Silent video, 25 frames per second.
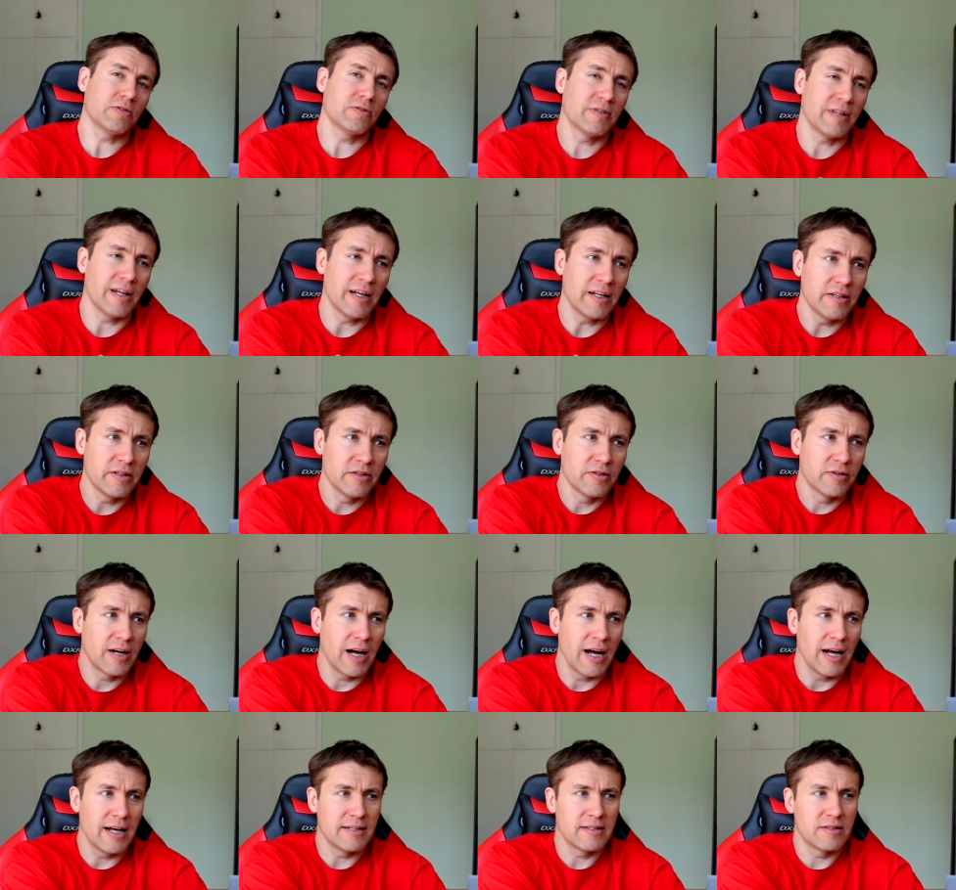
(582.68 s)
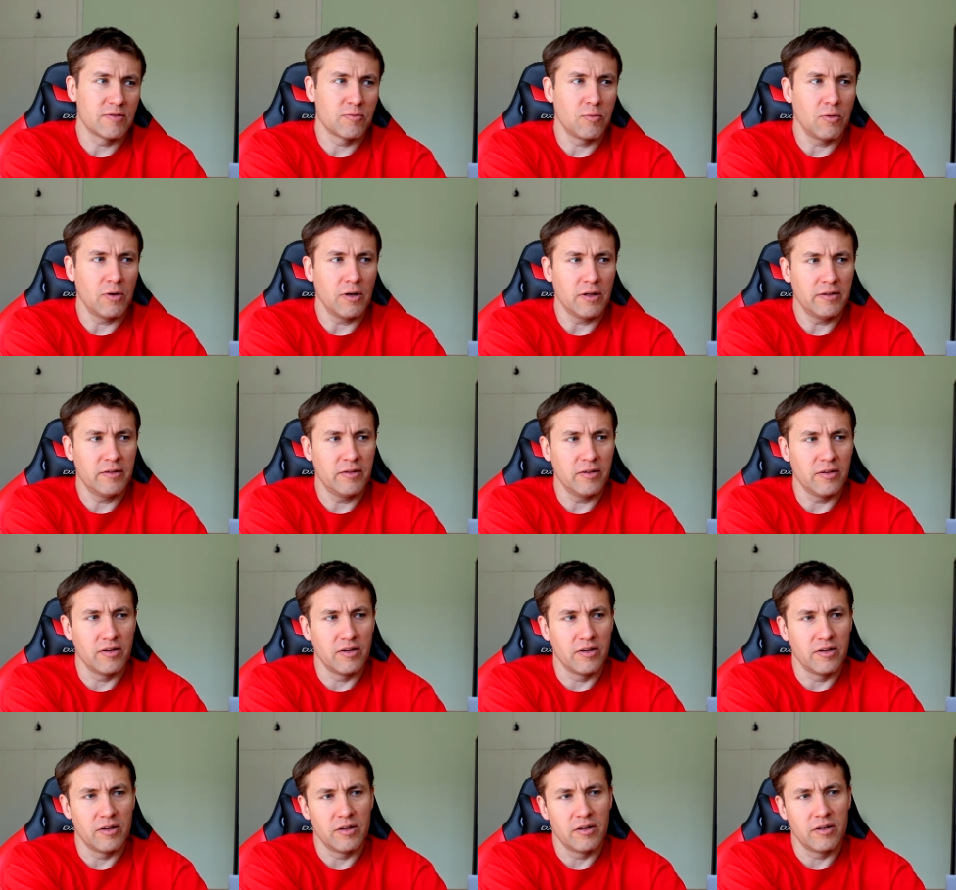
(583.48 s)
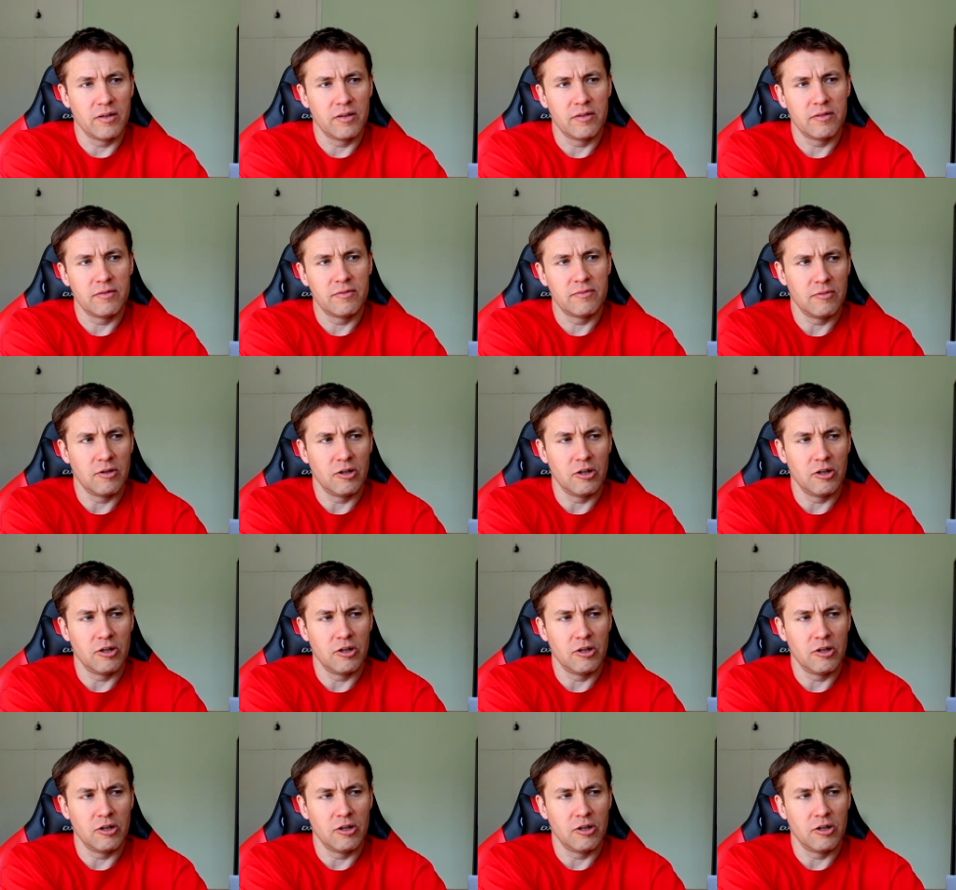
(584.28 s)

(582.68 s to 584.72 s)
to tell you guys what uh,